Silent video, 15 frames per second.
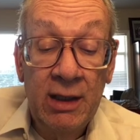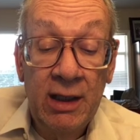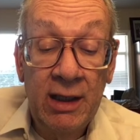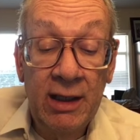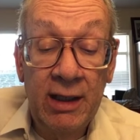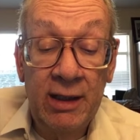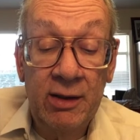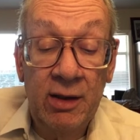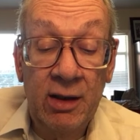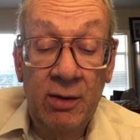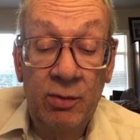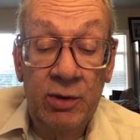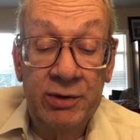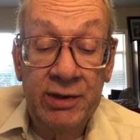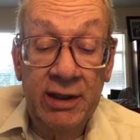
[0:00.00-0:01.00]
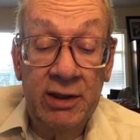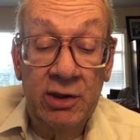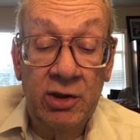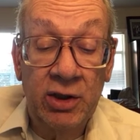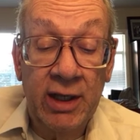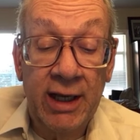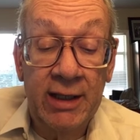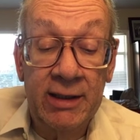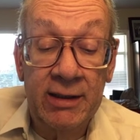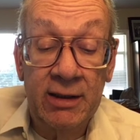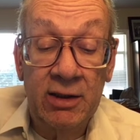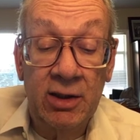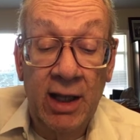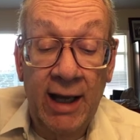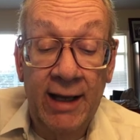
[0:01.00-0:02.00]
and we'll take a look at it in
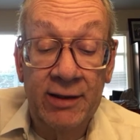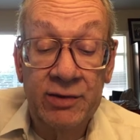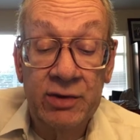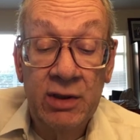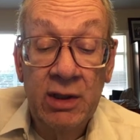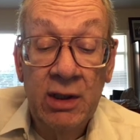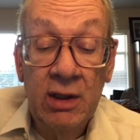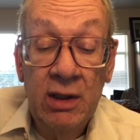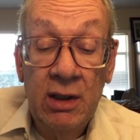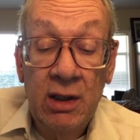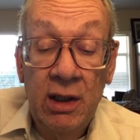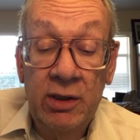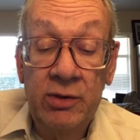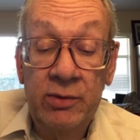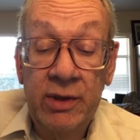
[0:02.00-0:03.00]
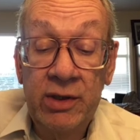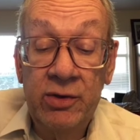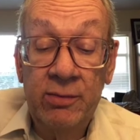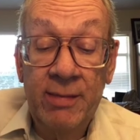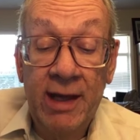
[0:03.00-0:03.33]
class. Under either